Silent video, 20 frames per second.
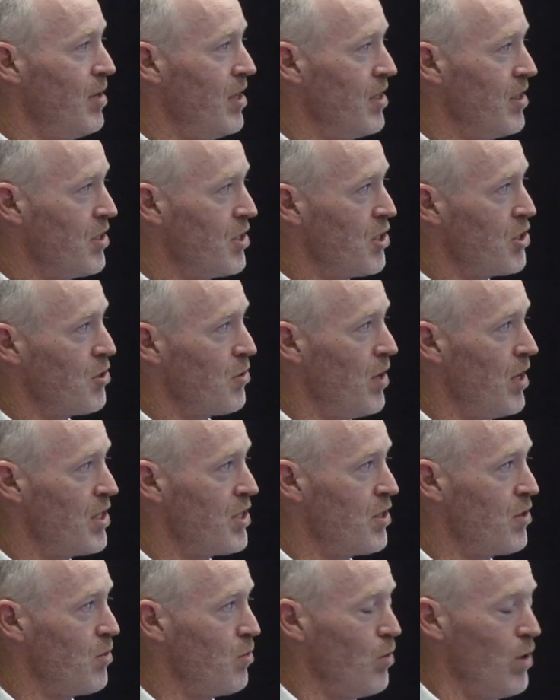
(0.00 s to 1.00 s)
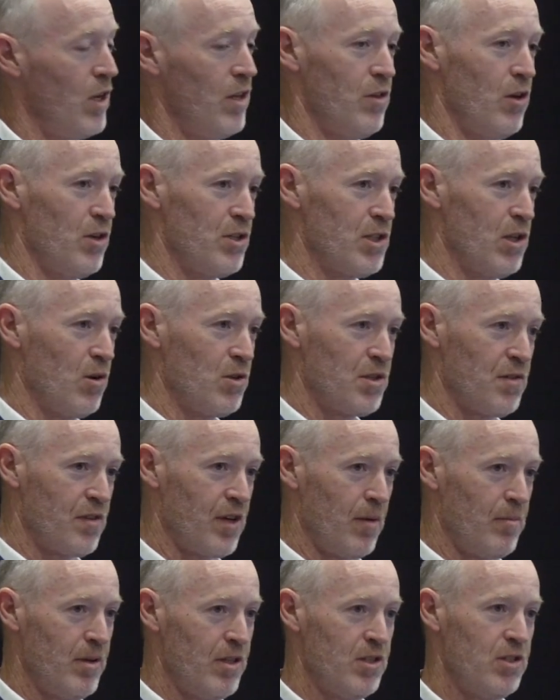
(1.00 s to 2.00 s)
been in the situation where those logs have
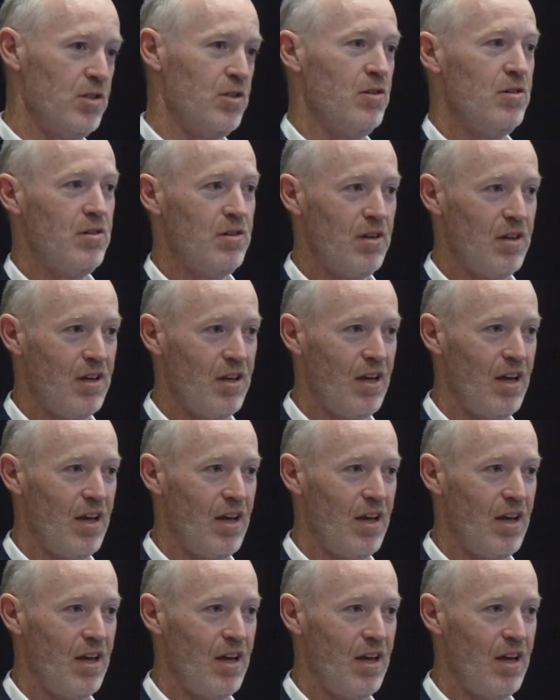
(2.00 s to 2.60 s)
come into you